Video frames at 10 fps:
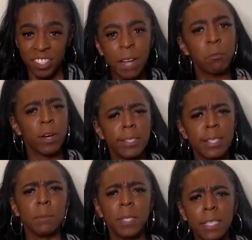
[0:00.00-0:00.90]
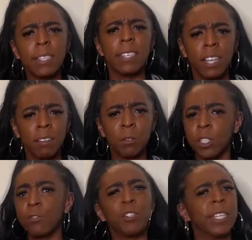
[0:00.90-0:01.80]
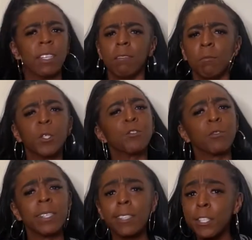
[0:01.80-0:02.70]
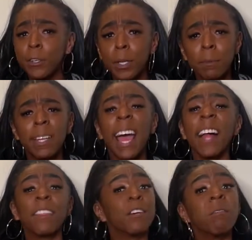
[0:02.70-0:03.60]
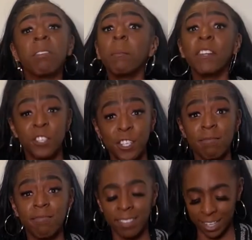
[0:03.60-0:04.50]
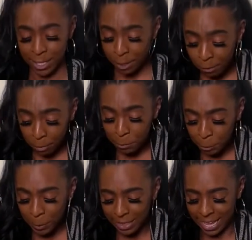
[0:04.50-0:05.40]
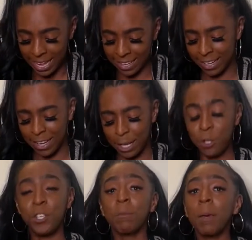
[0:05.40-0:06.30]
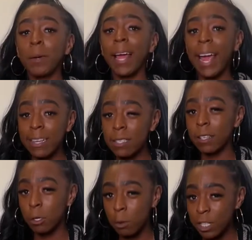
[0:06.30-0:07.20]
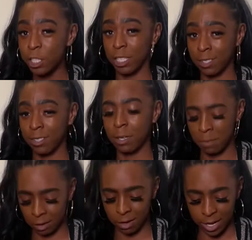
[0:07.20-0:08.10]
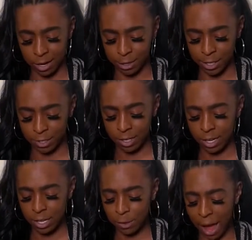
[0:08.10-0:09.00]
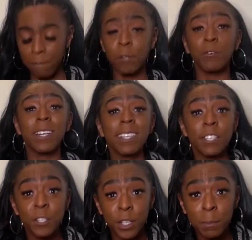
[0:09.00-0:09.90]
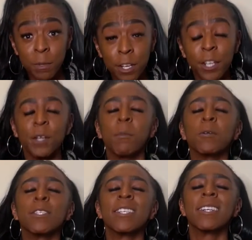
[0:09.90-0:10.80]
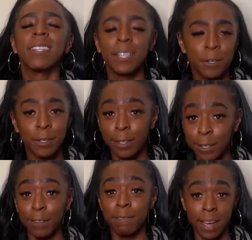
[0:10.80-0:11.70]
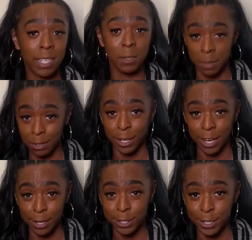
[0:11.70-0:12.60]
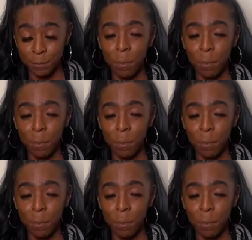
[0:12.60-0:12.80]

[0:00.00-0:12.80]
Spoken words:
Step one seems easy enough. You just read. You just read the script, gather information. So from doing that, you should be able to answer questions about your character. So after reading the script, you're most certainly going to learn facts about your character.